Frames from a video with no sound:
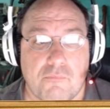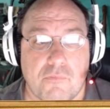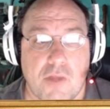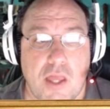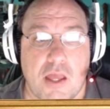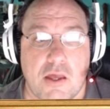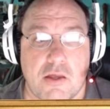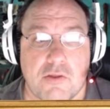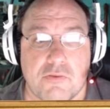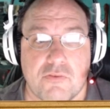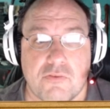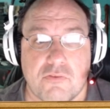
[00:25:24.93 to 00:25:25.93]

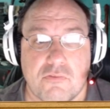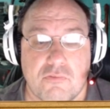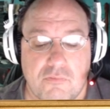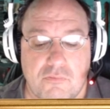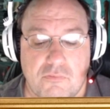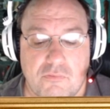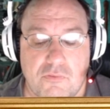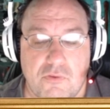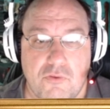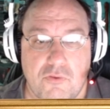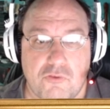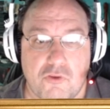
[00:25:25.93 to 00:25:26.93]
and
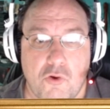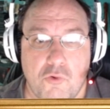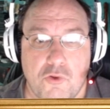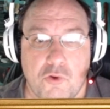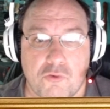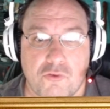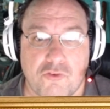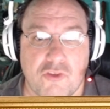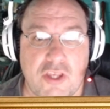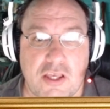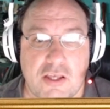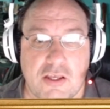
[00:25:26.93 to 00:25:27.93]
so you're
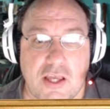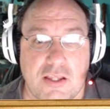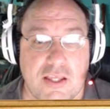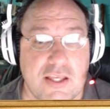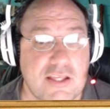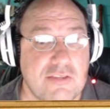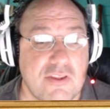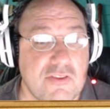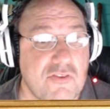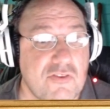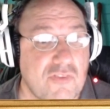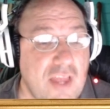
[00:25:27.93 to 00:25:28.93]
seeing, eh, he
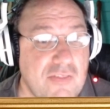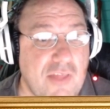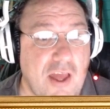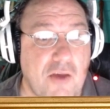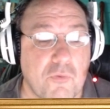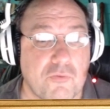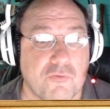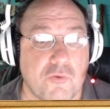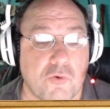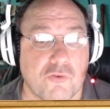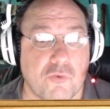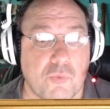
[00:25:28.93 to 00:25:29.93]
didn't say that with
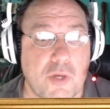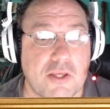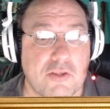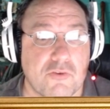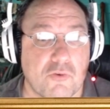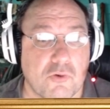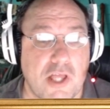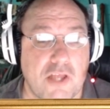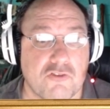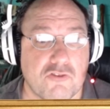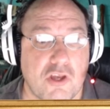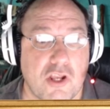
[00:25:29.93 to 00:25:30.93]
Force Awakens or
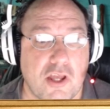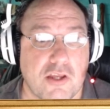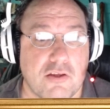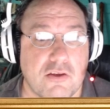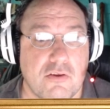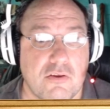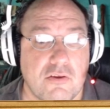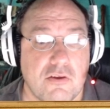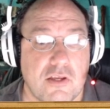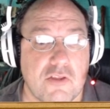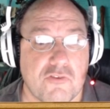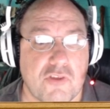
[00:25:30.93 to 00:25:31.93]
Last Jedi.
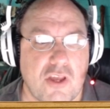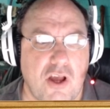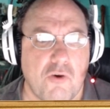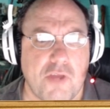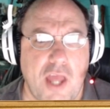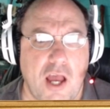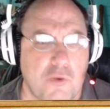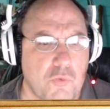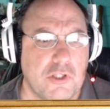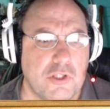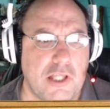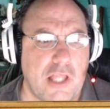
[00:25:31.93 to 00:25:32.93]
He didn't say, oh, yeah, I
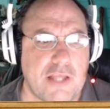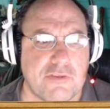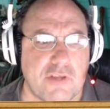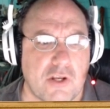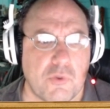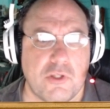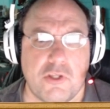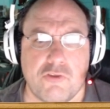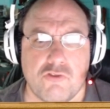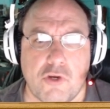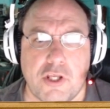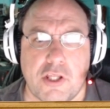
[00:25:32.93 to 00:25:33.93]
really liked it. I really
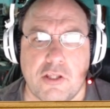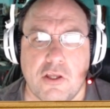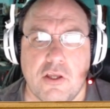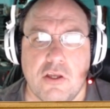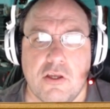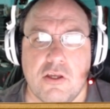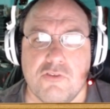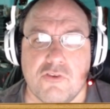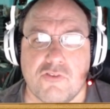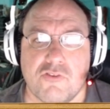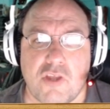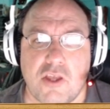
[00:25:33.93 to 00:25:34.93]
enjoyed it. He
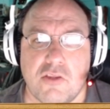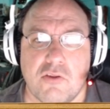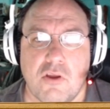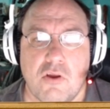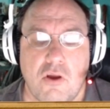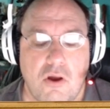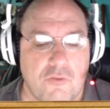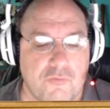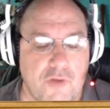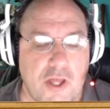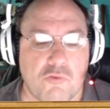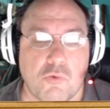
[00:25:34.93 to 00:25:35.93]
just said, oh, the
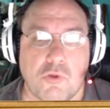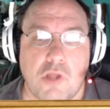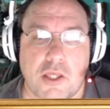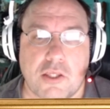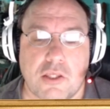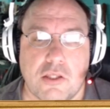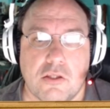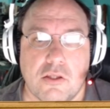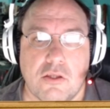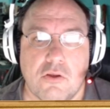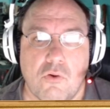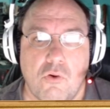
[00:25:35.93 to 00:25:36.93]
fans will like it,
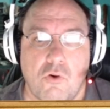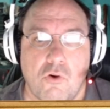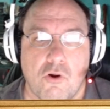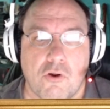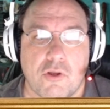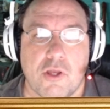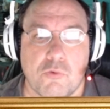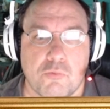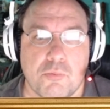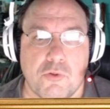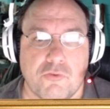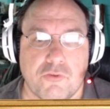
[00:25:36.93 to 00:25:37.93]
or it was
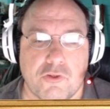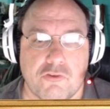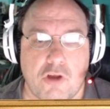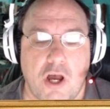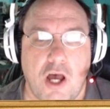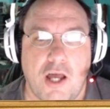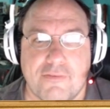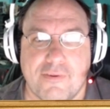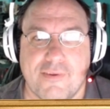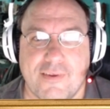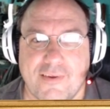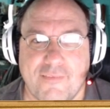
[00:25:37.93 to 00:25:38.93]
beautifully shot.
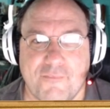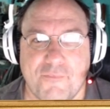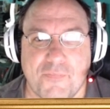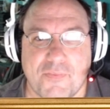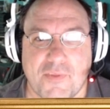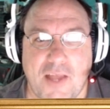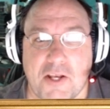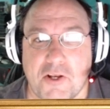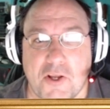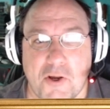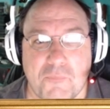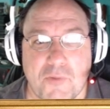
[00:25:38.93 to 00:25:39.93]
I don't
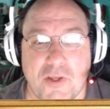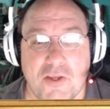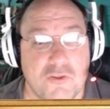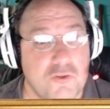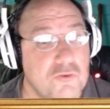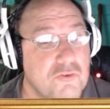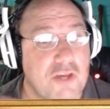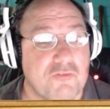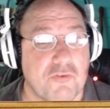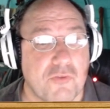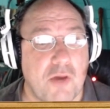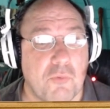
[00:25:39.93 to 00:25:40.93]
know. You take
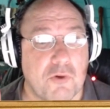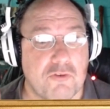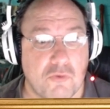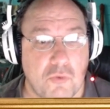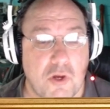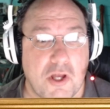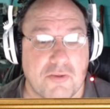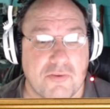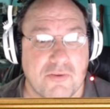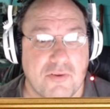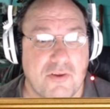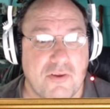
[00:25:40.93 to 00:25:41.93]
from that what you want.
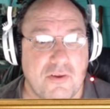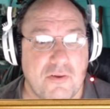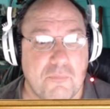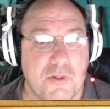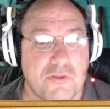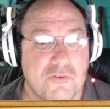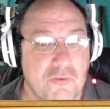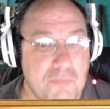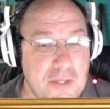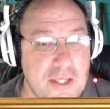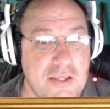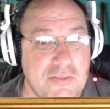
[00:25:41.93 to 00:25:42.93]
But to
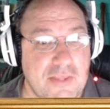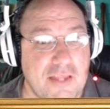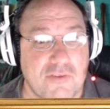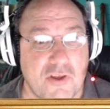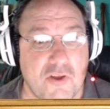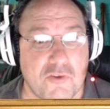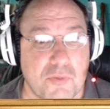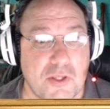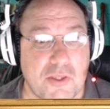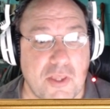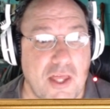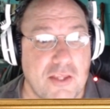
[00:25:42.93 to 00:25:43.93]
me, that tells me
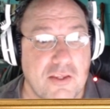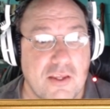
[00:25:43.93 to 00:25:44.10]
that